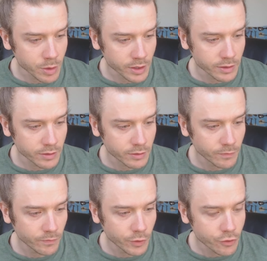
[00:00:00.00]
but
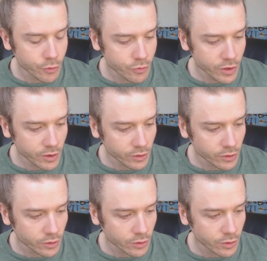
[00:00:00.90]
the truth
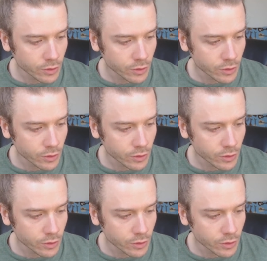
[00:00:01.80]
is,